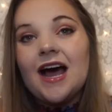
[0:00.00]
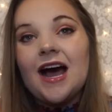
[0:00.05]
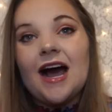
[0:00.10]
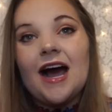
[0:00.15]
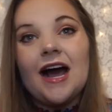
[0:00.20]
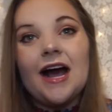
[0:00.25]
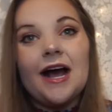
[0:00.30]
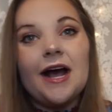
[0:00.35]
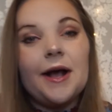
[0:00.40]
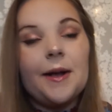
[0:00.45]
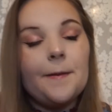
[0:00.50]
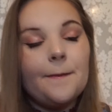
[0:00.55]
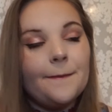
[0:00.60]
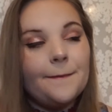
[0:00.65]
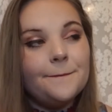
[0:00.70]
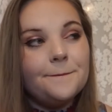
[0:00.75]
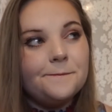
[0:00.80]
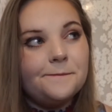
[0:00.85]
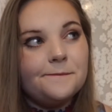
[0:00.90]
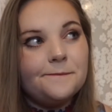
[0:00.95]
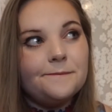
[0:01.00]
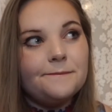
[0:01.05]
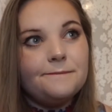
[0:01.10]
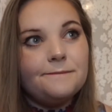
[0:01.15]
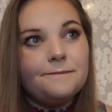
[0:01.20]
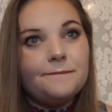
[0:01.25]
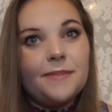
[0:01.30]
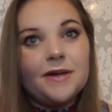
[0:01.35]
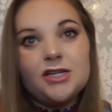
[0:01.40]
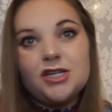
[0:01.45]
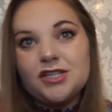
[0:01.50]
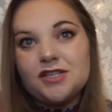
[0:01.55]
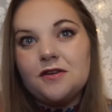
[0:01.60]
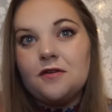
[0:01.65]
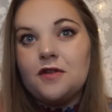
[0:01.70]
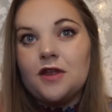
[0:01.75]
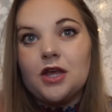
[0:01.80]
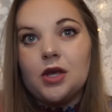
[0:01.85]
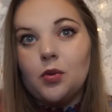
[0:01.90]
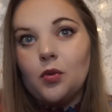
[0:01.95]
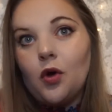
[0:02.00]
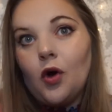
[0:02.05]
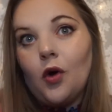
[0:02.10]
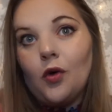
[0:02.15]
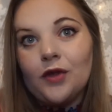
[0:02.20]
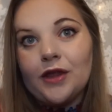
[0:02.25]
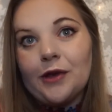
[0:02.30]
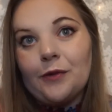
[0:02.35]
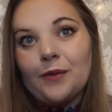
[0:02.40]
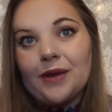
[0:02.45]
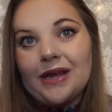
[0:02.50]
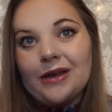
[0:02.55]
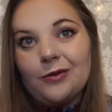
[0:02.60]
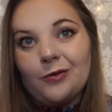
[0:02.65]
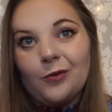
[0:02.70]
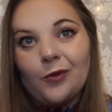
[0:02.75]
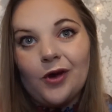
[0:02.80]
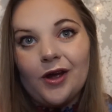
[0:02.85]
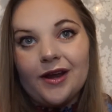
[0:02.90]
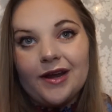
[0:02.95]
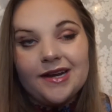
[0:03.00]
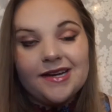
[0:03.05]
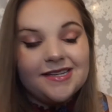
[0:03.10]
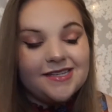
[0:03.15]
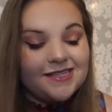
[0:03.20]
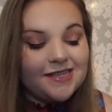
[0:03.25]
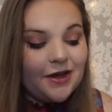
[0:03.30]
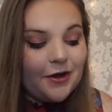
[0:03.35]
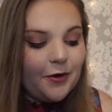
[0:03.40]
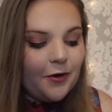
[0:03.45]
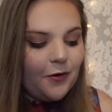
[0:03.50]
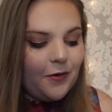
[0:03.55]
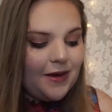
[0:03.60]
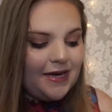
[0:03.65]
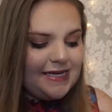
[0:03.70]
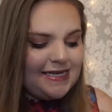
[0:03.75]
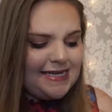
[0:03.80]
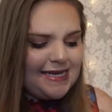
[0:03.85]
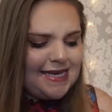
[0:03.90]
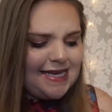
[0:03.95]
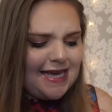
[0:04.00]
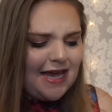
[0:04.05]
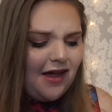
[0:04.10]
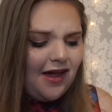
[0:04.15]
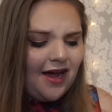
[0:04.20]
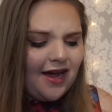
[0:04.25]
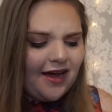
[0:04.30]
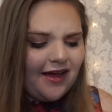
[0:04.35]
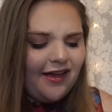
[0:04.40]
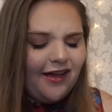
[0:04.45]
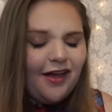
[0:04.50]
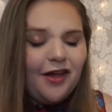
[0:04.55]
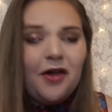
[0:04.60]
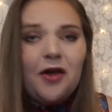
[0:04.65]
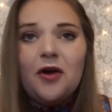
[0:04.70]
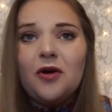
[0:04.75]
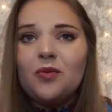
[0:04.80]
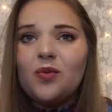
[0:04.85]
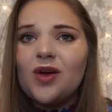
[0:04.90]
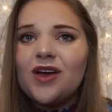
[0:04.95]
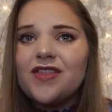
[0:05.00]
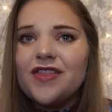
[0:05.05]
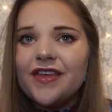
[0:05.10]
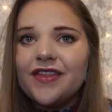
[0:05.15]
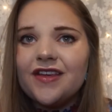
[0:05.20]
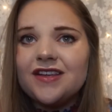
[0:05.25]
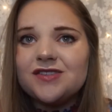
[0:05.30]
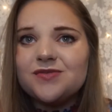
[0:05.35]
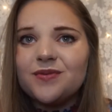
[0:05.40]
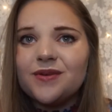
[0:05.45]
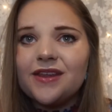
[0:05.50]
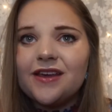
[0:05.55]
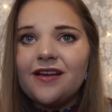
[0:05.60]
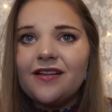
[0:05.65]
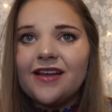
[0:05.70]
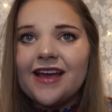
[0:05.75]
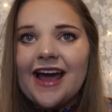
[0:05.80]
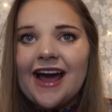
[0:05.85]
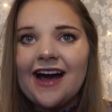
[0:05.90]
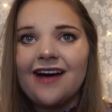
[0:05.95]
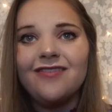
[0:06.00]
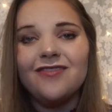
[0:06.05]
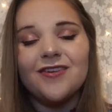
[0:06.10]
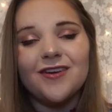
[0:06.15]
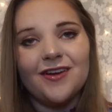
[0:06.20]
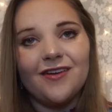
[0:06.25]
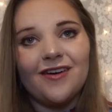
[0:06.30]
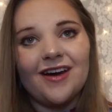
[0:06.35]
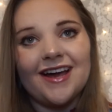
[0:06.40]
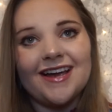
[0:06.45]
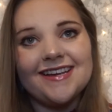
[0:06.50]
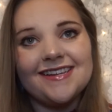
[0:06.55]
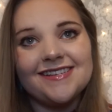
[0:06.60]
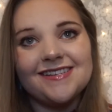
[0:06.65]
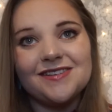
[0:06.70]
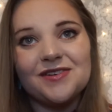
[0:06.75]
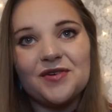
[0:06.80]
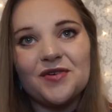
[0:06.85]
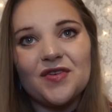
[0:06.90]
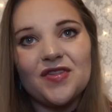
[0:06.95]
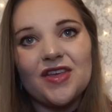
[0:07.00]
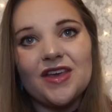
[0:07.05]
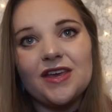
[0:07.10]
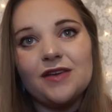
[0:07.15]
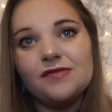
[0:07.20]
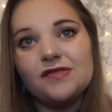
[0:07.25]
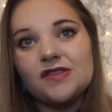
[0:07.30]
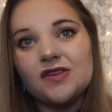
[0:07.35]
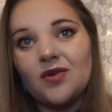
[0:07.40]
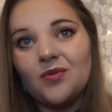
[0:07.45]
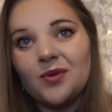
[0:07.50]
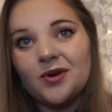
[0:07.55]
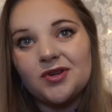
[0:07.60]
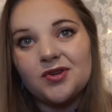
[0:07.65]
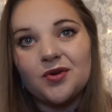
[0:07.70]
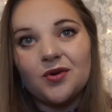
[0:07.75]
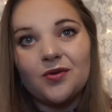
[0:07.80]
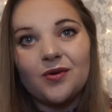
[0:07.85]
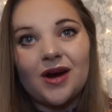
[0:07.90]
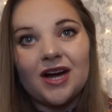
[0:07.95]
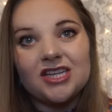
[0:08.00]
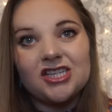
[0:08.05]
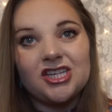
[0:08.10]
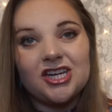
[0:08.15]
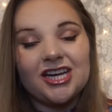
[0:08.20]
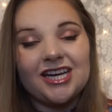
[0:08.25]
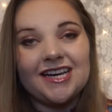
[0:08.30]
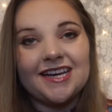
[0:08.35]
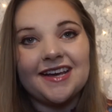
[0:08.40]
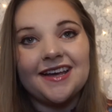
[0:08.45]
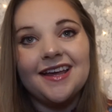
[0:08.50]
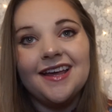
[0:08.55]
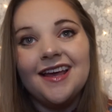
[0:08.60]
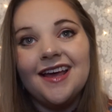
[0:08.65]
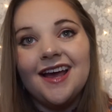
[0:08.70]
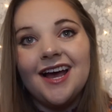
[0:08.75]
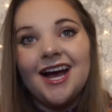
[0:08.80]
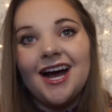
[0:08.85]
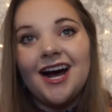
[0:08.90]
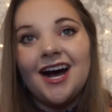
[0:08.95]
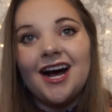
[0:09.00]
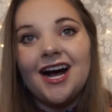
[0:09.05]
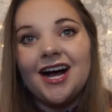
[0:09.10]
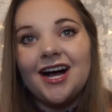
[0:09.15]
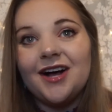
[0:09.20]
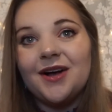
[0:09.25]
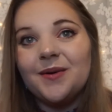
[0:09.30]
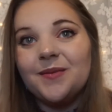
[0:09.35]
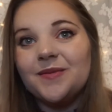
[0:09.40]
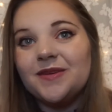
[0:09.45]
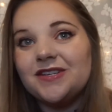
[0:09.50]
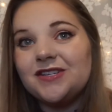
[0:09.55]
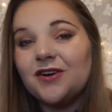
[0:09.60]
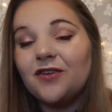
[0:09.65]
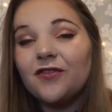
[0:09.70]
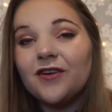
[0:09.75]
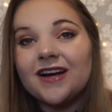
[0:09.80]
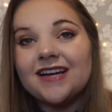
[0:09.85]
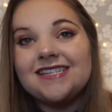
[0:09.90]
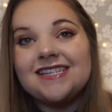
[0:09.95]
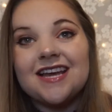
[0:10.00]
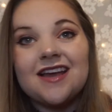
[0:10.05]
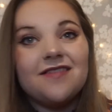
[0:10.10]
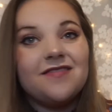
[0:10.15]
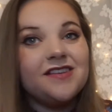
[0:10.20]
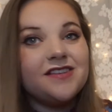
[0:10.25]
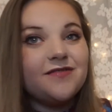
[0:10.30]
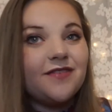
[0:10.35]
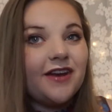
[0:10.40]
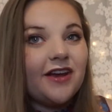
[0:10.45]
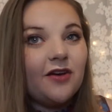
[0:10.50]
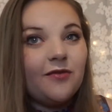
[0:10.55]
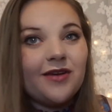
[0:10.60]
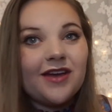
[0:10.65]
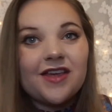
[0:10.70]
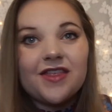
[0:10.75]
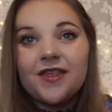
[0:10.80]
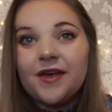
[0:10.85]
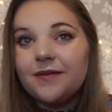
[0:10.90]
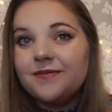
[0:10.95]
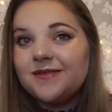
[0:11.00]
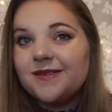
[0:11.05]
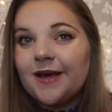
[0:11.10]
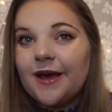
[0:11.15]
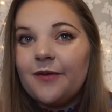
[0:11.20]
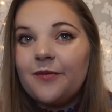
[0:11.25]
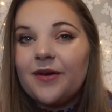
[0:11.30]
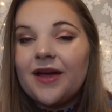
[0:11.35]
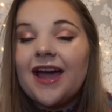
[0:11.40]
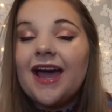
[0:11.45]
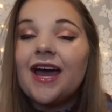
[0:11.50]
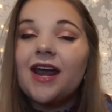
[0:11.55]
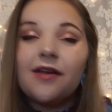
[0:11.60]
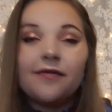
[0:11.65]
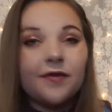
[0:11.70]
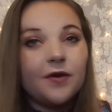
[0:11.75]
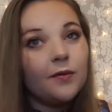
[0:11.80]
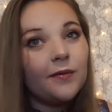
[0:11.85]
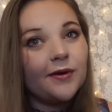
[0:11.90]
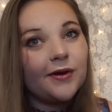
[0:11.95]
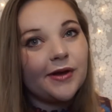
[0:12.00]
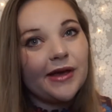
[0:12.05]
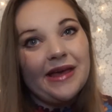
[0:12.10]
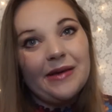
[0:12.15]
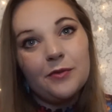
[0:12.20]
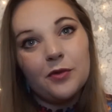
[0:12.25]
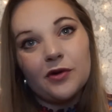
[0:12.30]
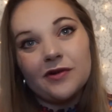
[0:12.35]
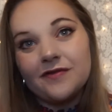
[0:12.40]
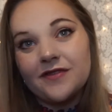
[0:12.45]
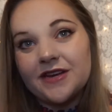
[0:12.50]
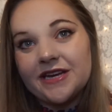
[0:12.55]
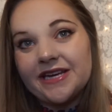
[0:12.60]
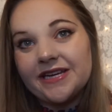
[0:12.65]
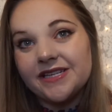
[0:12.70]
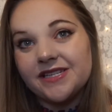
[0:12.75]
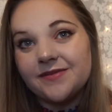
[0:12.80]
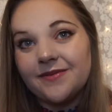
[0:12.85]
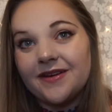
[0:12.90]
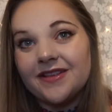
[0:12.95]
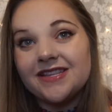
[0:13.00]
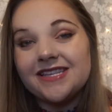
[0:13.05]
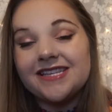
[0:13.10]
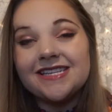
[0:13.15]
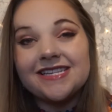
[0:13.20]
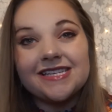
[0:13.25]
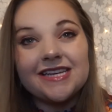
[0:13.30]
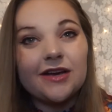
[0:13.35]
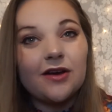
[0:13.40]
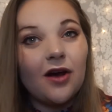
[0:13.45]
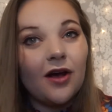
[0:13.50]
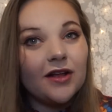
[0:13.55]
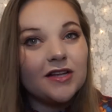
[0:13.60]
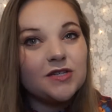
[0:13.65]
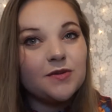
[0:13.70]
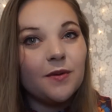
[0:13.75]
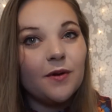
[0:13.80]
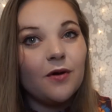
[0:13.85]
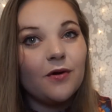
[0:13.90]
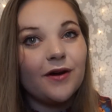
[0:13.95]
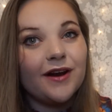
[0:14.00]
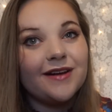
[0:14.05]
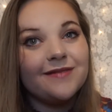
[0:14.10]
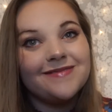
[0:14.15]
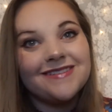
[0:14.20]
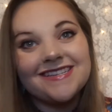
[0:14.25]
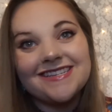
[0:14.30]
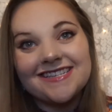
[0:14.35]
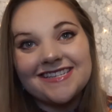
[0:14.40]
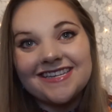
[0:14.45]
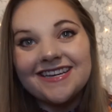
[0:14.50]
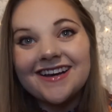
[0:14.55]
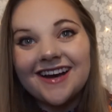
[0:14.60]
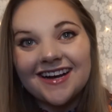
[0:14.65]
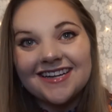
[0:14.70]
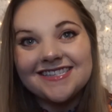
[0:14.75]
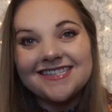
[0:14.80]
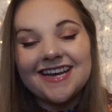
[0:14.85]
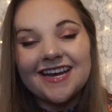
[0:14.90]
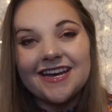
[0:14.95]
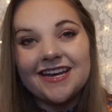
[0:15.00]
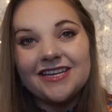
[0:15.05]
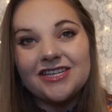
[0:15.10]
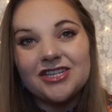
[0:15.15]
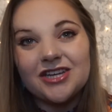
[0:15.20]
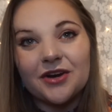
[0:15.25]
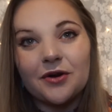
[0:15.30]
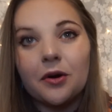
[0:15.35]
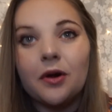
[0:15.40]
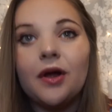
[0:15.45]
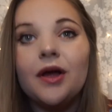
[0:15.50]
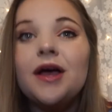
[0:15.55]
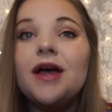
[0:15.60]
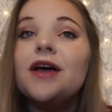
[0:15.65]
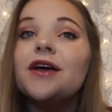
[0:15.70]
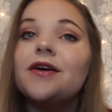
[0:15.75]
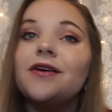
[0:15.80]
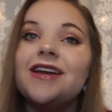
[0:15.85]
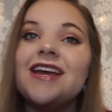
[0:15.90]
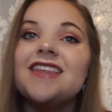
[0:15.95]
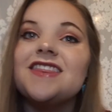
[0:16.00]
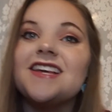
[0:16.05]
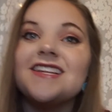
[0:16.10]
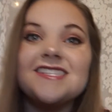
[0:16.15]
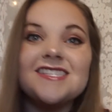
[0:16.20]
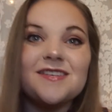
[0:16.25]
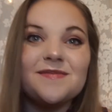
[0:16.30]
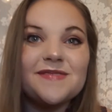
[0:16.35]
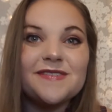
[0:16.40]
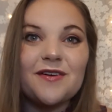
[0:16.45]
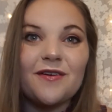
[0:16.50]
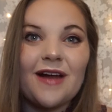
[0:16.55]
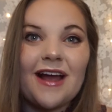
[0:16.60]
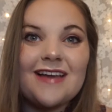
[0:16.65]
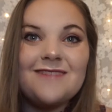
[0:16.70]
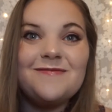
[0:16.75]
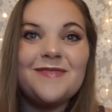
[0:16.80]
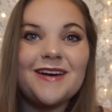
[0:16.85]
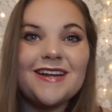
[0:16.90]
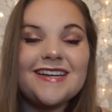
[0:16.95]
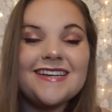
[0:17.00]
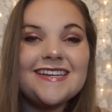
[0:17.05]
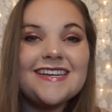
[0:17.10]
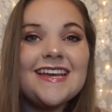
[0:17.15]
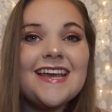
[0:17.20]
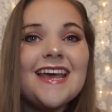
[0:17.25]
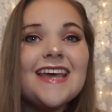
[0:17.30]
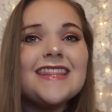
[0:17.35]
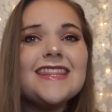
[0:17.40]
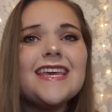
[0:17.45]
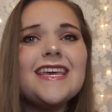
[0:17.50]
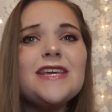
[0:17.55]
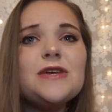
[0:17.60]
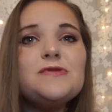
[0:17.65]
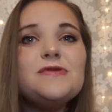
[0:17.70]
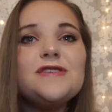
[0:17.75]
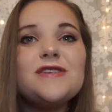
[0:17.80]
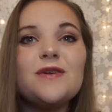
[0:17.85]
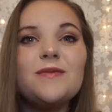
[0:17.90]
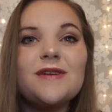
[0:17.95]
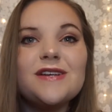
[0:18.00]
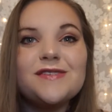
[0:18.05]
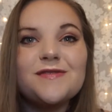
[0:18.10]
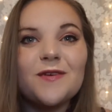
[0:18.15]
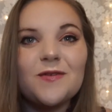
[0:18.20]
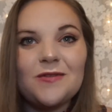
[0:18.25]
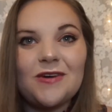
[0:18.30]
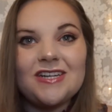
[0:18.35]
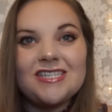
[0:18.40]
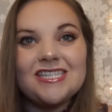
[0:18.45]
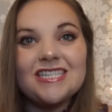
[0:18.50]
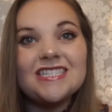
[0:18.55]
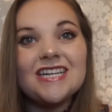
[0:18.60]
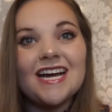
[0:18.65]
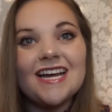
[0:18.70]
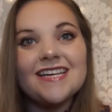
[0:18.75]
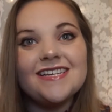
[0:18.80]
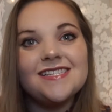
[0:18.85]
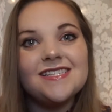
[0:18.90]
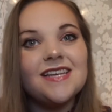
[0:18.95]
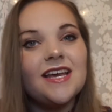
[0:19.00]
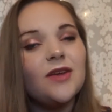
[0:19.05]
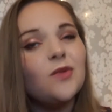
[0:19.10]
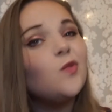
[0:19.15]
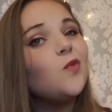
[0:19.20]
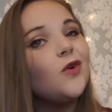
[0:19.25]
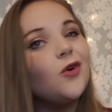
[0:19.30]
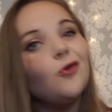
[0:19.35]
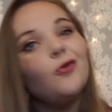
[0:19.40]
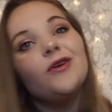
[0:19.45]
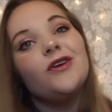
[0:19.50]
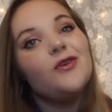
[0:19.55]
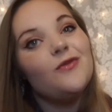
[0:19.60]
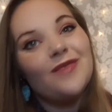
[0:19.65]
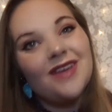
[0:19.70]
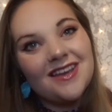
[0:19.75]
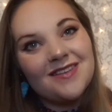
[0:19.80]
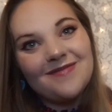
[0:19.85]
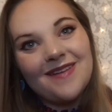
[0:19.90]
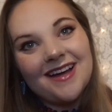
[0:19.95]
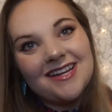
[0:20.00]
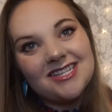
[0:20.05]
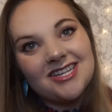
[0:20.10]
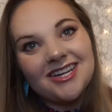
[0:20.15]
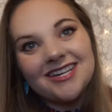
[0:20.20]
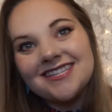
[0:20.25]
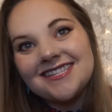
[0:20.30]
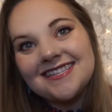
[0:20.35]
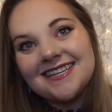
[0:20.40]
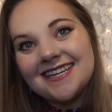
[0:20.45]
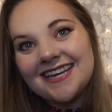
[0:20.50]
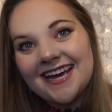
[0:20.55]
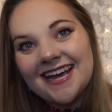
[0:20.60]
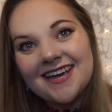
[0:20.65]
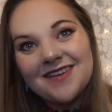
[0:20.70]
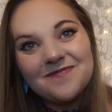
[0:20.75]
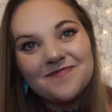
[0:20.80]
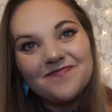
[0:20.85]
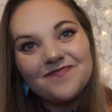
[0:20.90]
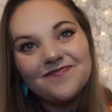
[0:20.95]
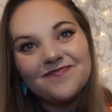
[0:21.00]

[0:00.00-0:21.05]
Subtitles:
But just know that you will only win one. So yeah, well, I think that's really all I have for you guys. So thank you so much for watching. Don't forget to give this video a big thumbs up, and if you want to get more videos about Disney college program, Disney content in general, go and hit that subscribe button. Thank you so much for watching, guys, and where will you make magic today?